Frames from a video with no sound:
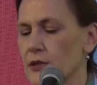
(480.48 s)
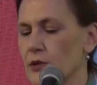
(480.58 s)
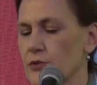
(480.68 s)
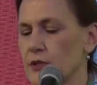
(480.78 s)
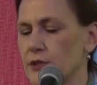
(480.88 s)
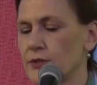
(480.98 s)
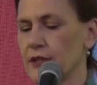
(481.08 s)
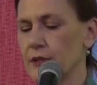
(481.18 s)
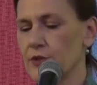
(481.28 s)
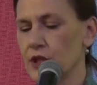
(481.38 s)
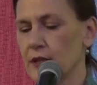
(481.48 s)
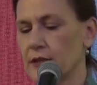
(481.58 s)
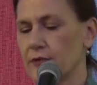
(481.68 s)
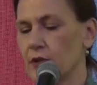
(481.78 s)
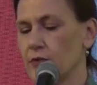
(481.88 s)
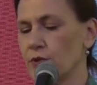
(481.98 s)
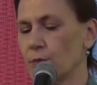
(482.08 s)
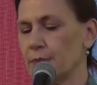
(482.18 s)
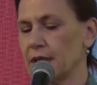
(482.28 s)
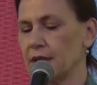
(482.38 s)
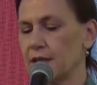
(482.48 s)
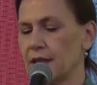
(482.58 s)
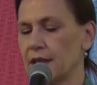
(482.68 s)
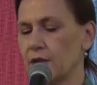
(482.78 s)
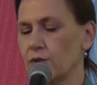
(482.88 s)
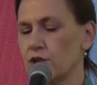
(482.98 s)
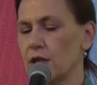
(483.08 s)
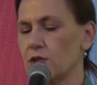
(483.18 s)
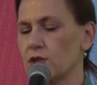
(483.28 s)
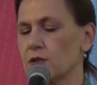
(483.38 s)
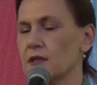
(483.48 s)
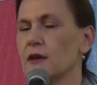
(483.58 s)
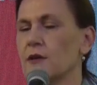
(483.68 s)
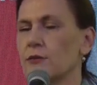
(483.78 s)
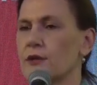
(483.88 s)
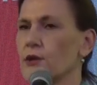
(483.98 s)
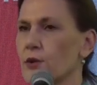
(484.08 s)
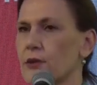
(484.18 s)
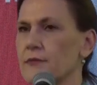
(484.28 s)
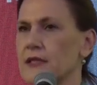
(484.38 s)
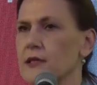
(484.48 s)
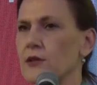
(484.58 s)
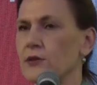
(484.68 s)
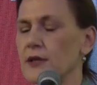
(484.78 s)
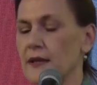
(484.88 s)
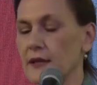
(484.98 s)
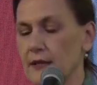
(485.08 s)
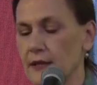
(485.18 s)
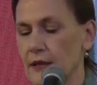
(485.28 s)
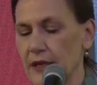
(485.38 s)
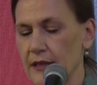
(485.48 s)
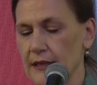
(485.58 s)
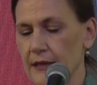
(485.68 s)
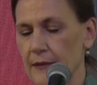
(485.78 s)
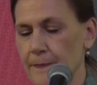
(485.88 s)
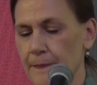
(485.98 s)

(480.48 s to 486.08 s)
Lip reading: closer to the objective of opening the negotiations with North Macedonia and Albania.